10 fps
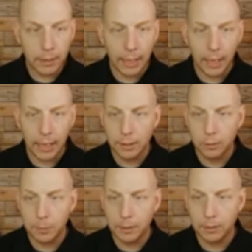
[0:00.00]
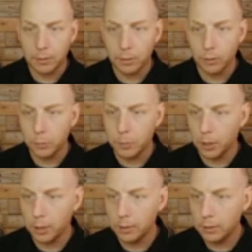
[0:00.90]
And let's make this a little
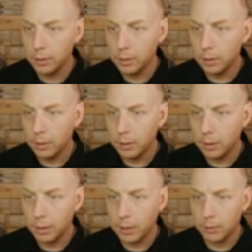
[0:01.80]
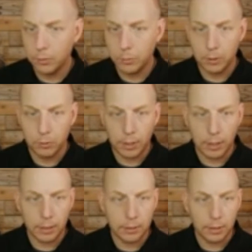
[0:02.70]
smaller again, so we can
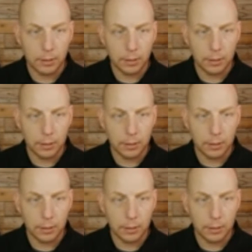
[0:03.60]
drag it down like